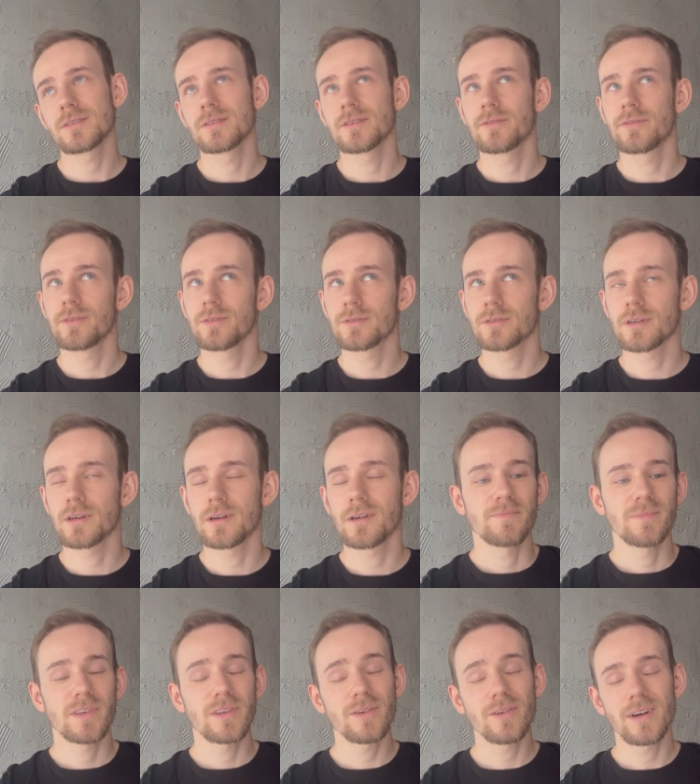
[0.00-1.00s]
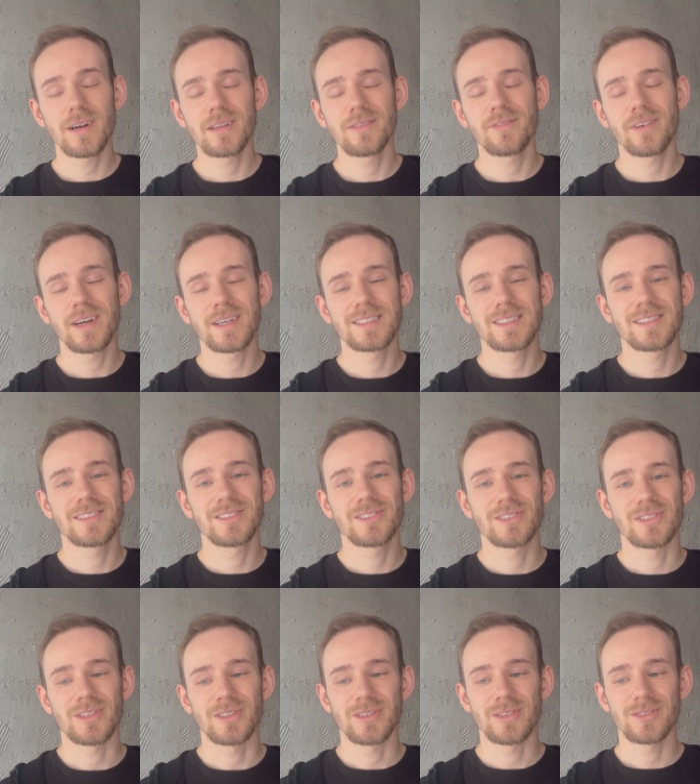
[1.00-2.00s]
in the future, you are invited
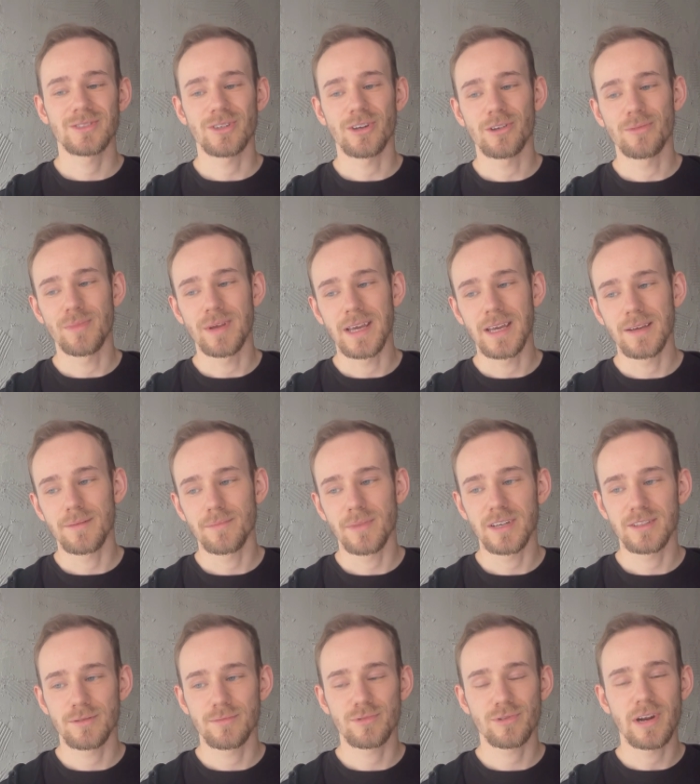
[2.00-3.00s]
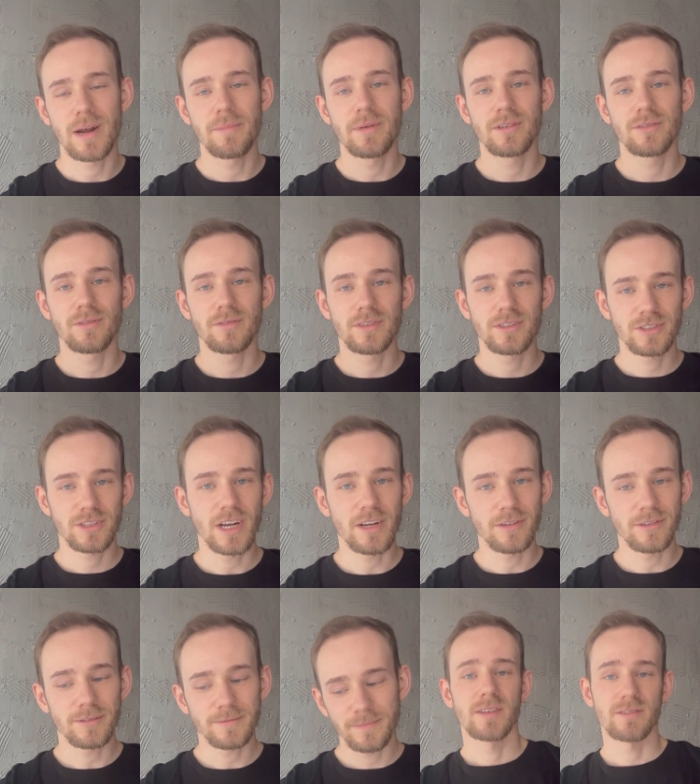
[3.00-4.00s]
to join me by subscribing to this
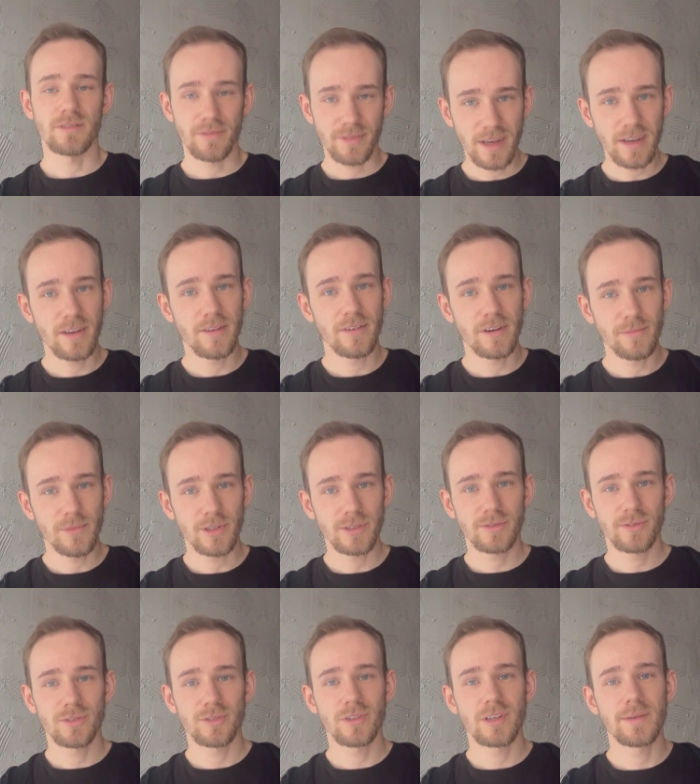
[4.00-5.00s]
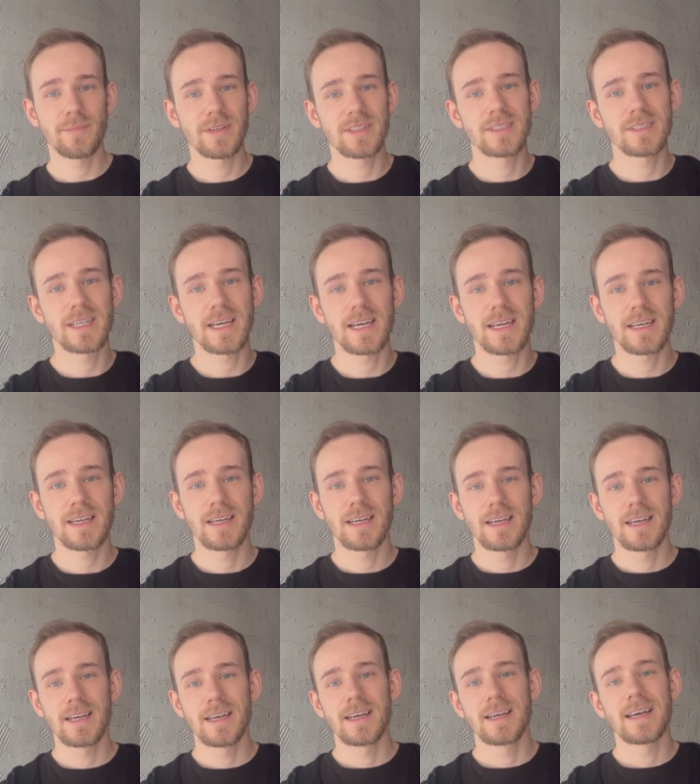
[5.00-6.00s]
channel. So thank you very much for joining me today,
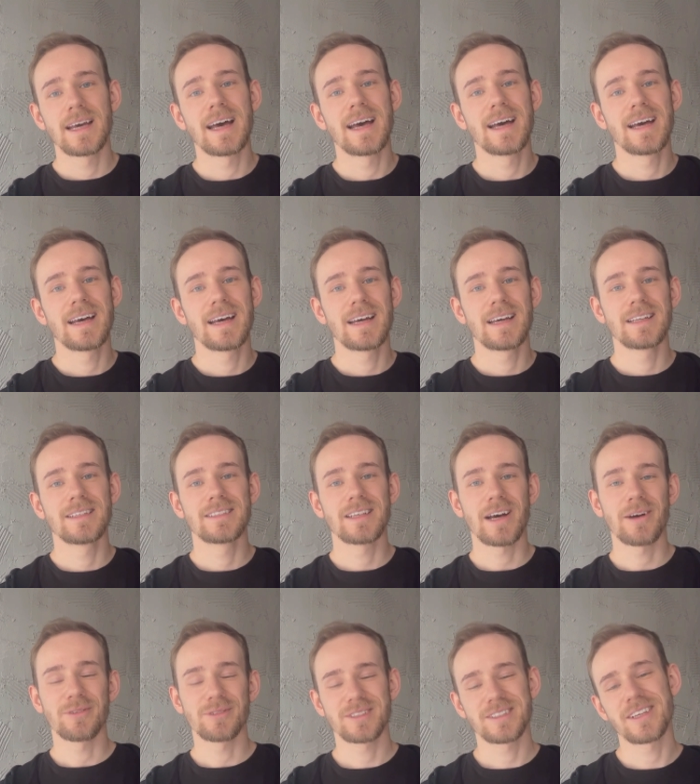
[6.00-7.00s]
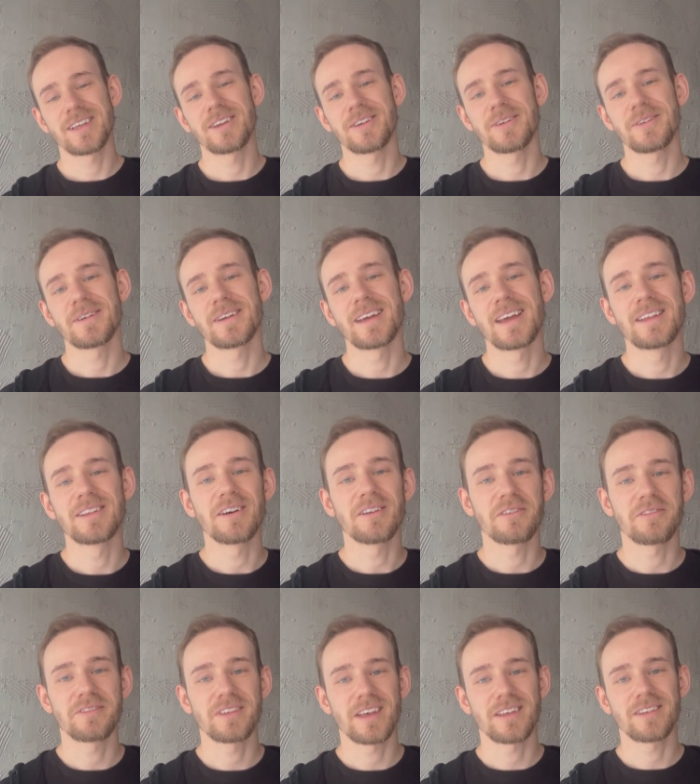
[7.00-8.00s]
and I will see you in all
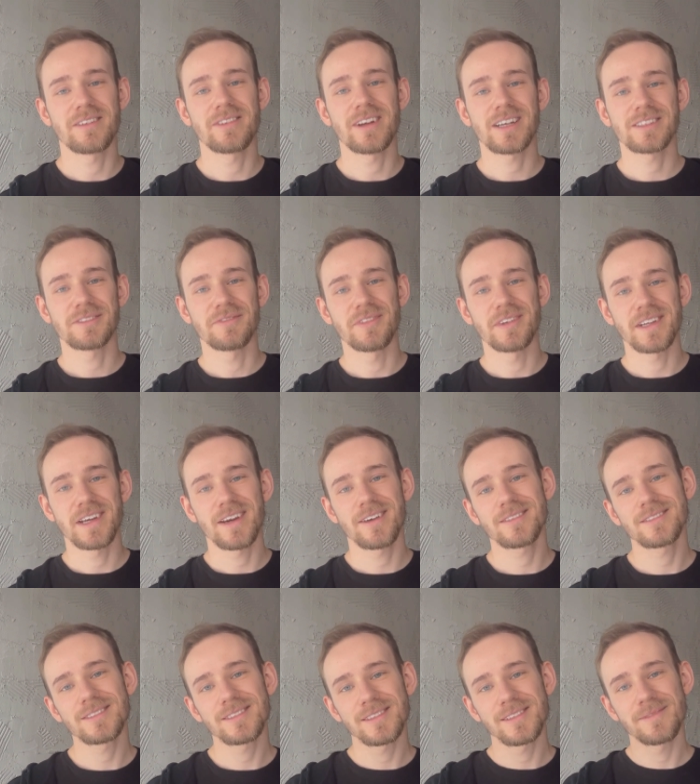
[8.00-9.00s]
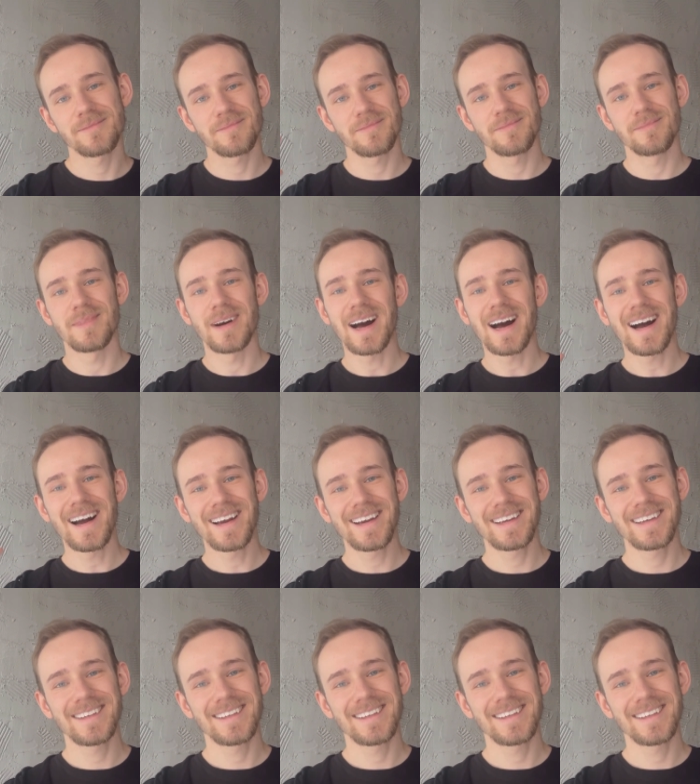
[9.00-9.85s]
of the other reaction videos. Bye!